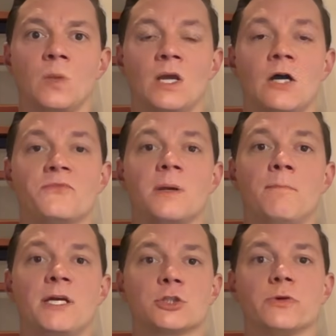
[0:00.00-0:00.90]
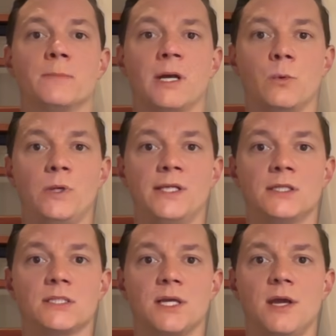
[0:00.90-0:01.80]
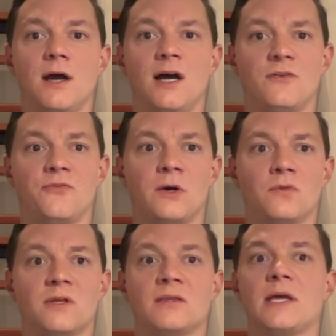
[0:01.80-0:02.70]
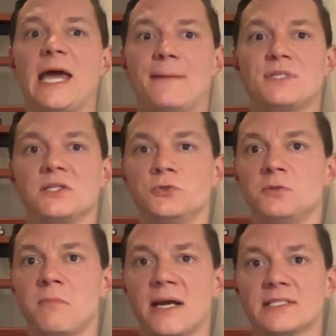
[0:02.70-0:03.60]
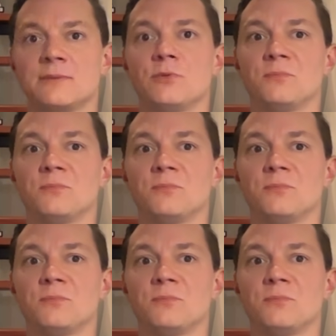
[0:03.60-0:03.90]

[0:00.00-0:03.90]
After measuring my wheels, I found that the absolute maximum